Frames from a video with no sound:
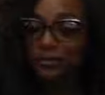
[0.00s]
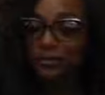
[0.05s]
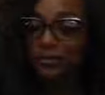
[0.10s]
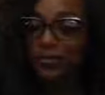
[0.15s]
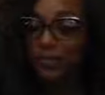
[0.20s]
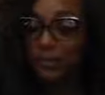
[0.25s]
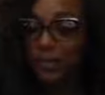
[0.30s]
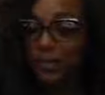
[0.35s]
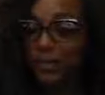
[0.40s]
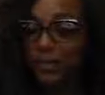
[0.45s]

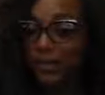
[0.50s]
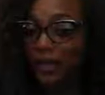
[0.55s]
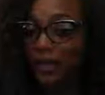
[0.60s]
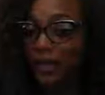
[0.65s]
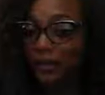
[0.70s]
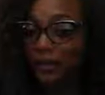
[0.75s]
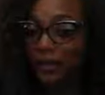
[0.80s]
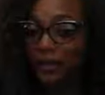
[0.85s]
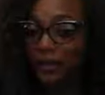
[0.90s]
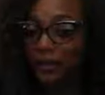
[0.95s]
Somebody that
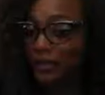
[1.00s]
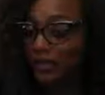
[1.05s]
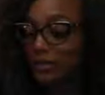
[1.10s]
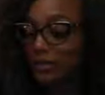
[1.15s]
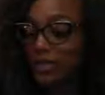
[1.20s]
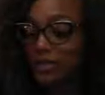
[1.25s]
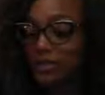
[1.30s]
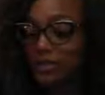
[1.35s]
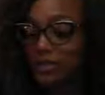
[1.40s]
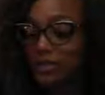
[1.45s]
has a list
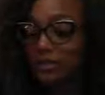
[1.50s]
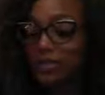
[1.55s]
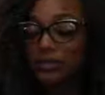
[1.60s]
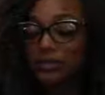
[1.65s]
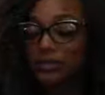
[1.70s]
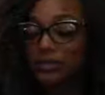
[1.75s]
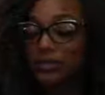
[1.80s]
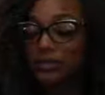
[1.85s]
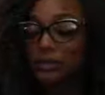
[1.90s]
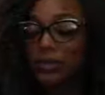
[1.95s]
like this,
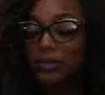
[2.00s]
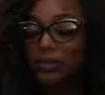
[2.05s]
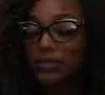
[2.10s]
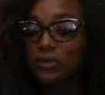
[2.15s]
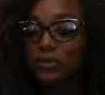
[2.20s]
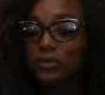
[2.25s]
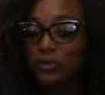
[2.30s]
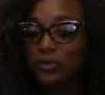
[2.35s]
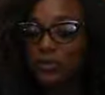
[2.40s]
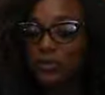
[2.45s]
it just makes
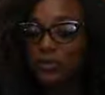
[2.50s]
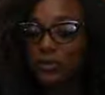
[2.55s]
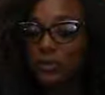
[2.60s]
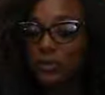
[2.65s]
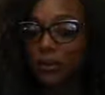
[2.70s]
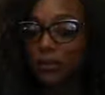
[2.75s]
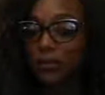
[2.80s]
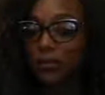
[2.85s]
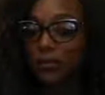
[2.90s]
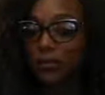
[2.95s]
you wonder
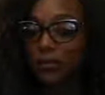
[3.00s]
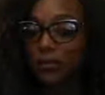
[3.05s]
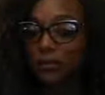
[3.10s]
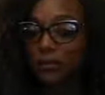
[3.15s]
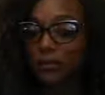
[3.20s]
about them.